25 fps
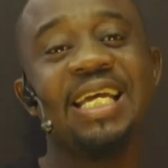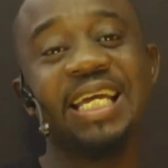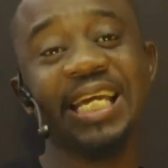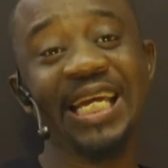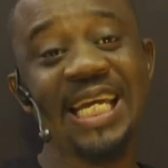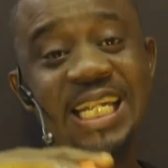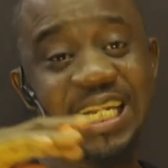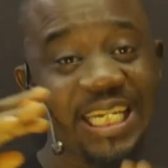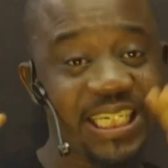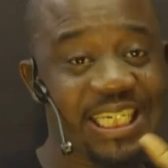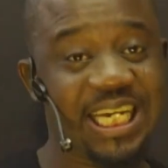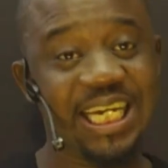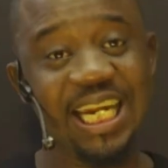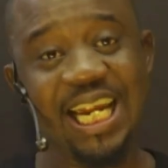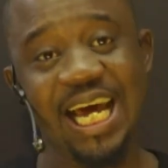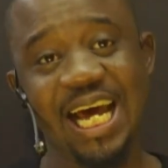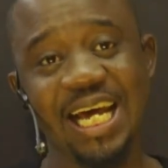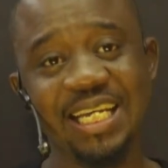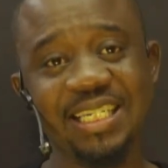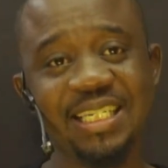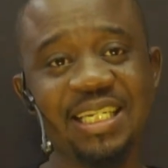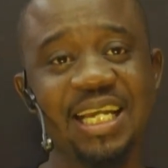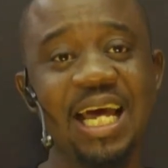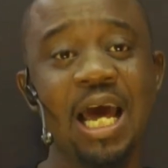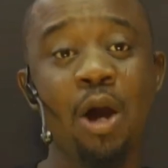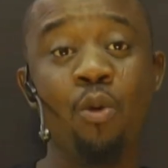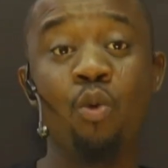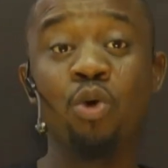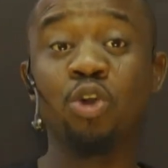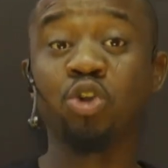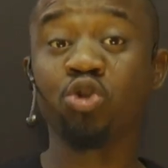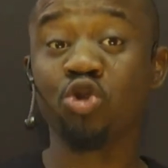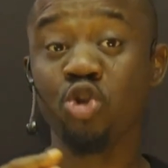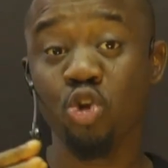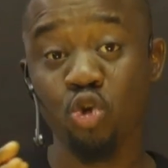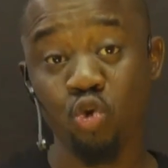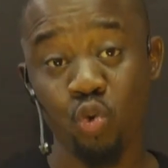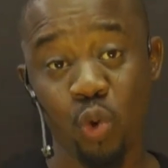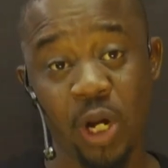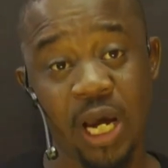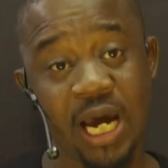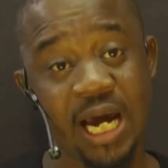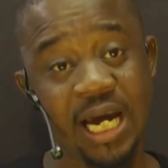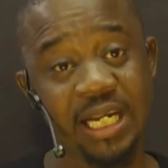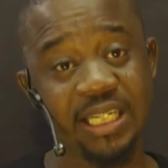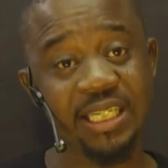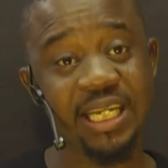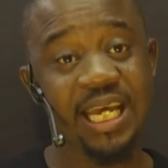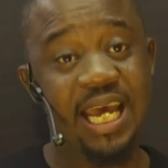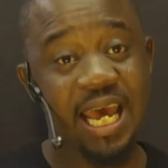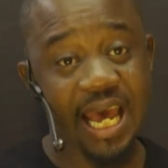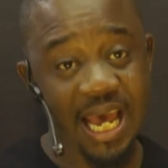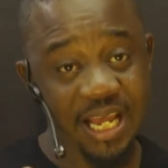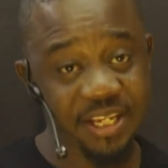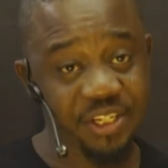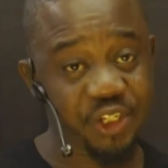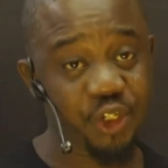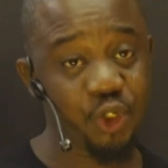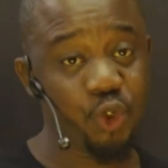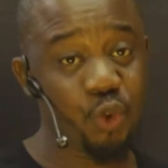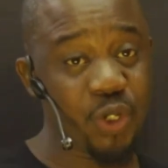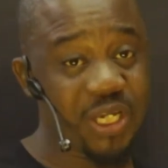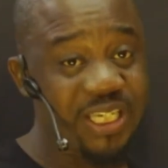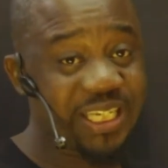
In this class, I want you to look at SQL